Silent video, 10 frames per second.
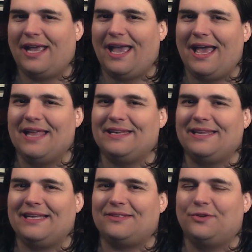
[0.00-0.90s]
And
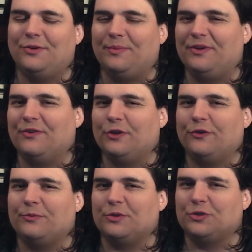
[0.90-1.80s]
that couldn't be further
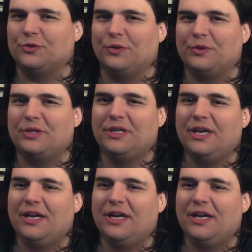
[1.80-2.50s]
from the truth.